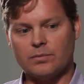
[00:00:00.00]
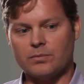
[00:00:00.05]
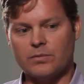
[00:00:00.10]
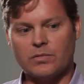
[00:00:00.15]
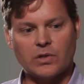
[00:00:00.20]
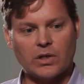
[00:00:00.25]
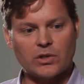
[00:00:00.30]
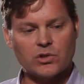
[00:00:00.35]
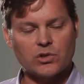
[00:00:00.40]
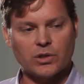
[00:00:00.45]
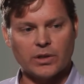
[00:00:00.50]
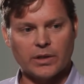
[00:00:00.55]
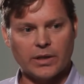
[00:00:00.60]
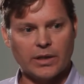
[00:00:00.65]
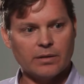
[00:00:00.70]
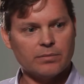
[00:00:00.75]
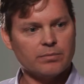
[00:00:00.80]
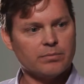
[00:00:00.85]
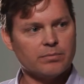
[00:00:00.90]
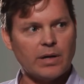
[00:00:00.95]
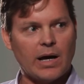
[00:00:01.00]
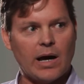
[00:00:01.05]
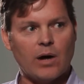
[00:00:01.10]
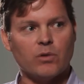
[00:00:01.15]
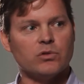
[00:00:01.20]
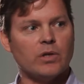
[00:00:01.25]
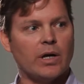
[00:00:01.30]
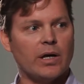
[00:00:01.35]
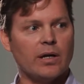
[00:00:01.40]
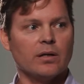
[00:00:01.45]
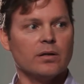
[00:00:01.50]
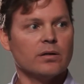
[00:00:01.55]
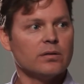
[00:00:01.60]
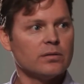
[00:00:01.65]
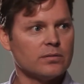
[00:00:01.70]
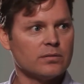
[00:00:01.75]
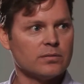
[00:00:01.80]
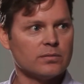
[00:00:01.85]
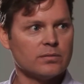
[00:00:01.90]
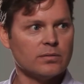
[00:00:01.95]
essentially outdated.
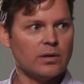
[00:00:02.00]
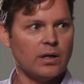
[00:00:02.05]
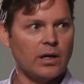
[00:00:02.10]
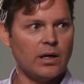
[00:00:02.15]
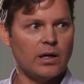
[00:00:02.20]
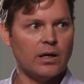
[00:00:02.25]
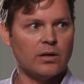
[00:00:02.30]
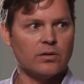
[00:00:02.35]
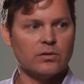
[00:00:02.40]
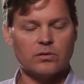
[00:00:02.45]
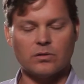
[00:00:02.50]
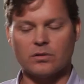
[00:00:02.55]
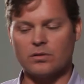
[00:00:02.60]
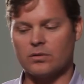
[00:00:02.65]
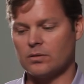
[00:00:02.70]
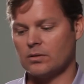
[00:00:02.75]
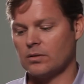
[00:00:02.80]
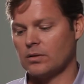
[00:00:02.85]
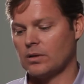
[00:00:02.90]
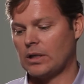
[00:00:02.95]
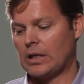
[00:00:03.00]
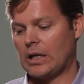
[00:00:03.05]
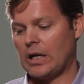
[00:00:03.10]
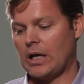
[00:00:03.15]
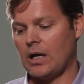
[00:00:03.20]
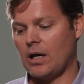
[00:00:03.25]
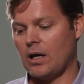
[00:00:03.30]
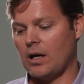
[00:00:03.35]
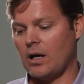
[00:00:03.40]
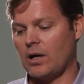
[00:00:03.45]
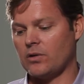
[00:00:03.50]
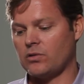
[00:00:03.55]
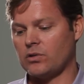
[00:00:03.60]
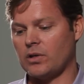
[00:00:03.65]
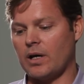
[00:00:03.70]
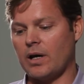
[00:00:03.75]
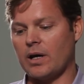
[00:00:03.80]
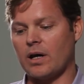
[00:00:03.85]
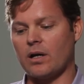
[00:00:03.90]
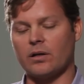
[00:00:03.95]
And I
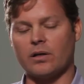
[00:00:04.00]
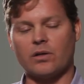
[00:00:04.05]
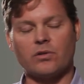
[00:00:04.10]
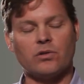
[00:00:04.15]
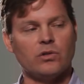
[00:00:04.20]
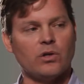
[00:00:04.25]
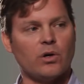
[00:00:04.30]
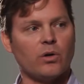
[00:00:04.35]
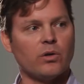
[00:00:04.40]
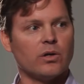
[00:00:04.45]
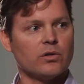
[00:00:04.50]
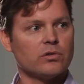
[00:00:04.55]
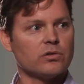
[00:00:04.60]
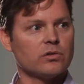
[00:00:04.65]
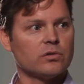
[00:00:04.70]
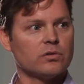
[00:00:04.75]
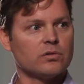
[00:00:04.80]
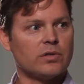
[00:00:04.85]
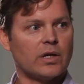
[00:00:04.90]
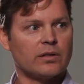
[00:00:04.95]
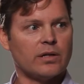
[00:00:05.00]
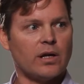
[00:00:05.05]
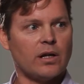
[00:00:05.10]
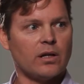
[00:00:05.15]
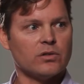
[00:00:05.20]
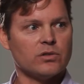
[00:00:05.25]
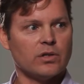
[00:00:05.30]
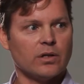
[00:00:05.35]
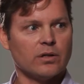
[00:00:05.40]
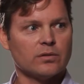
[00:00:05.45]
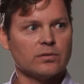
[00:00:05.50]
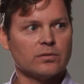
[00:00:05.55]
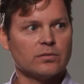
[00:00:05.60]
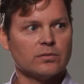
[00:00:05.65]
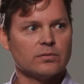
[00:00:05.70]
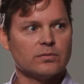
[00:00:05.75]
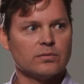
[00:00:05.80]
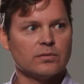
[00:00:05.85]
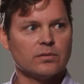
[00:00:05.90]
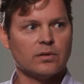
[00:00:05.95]
said, I got to get to know this technology
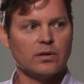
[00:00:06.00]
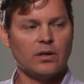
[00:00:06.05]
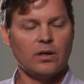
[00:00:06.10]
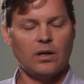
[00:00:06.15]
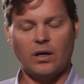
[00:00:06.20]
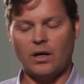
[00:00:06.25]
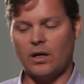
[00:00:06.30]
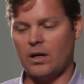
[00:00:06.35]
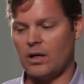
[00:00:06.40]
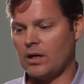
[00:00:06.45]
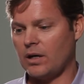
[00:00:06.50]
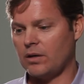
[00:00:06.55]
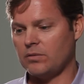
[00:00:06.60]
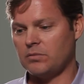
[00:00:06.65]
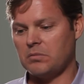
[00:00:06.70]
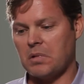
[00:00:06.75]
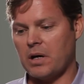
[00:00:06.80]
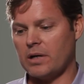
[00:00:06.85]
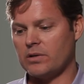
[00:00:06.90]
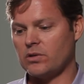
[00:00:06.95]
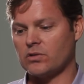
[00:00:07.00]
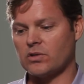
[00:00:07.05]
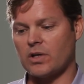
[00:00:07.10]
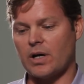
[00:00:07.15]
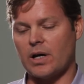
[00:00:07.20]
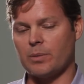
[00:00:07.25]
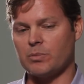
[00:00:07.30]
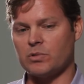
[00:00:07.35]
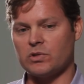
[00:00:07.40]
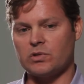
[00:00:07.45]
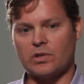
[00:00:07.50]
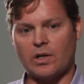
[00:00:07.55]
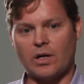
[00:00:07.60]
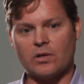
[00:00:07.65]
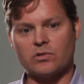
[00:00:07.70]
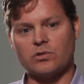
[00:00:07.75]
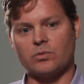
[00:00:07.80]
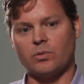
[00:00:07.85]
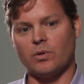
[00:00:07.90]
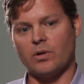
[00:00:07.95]
and I, I just got
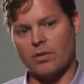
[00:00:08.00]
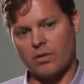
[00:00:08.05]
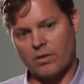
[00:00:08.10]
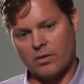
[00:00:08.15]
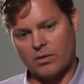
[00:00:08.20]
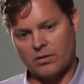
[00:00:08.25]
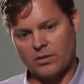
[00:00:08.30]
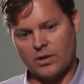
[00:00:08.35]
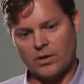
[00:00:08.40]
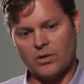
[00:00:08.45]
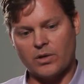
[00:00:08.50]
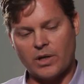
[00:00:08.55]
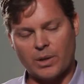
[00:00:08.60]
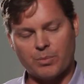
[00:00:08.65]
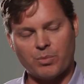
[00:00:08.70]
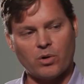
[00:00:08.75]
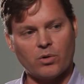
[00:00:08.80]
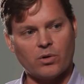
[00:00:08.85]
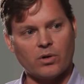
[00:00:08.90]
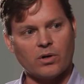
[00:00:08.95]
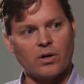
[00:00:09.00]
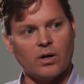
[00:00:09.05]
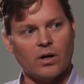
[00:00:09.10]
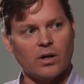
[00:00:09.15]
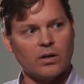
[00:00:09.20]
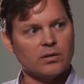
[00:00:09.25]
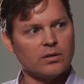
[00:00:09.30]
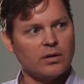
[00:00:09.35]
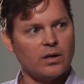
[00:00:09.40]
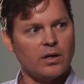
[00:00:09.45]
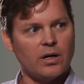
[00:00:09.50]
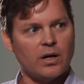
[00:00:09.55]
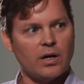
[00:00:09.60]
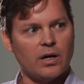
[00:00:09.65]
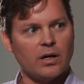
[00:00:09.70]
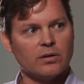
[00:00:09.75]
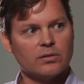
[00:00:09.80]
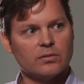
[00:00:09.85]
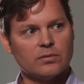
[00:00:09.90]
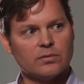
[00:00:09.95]
obsessed with internet protocol and
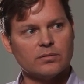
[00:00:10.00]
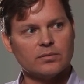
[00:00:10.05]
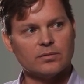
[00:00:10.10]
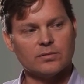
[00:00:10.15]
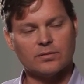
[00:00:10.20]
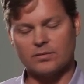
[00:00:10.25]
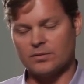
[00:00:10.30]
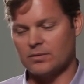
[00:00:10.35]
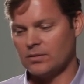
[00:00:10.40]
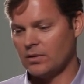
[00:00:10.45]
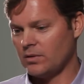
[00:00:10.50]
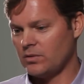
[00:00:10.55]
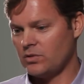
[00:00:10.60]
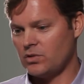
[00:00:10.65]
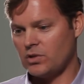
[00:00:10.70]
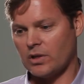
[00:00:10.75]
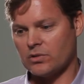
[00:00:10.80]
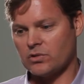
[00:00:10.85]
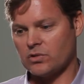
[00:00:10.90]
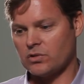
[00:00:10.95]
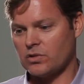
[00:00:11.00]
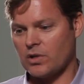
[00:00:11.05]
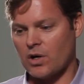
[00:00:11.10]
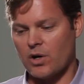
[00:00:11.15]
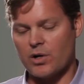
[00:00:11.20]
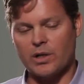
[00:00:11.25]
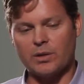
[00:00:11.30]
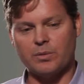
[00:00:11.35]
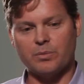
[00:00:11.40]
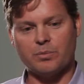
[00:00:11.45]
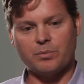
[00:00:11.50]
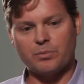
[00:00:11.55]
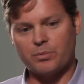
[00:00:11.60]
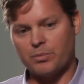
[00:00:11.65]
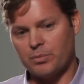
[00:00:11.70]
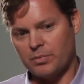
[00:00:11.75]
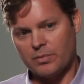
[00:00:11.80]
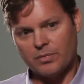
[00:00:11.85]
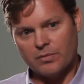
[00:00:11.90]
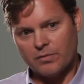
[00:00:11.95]
I just started
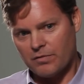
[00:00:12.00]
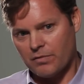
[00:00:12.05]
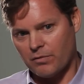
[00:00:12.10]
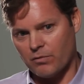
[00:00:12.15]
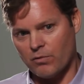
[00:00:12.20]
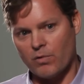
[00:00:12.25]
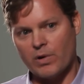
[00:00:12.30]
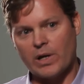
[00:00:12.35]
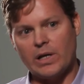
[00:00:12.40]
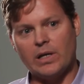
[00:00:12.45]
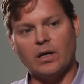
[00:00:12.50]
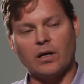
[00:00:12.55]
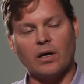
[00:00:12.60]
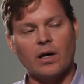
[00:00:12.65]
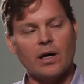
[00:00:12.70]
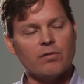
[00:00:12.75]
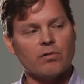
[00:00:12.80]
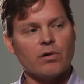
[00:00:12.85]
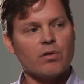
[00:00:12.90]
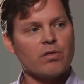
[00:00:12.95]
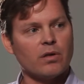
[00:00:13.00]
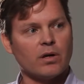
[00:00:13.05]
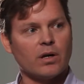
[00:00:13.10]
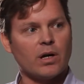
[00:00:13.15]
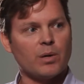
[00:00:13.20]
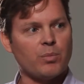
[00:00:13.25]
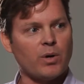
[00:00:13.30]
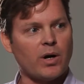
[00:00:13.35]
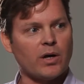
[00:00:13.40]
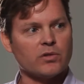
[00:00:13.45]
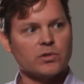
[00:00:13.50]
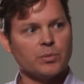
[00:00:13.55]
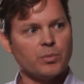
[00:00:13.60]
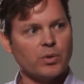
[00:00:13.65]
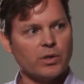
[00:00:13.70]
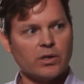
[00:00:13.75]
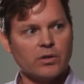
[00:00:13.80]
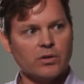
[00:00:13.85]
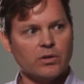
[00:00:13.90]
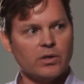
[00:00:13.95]
reading everything I
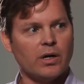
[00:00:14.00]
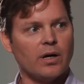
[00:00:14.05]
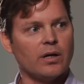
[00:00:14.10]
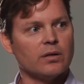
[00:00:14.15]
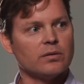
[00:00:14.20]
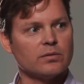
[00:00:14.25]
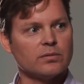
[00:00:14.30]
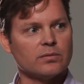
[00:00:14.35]
possibly could get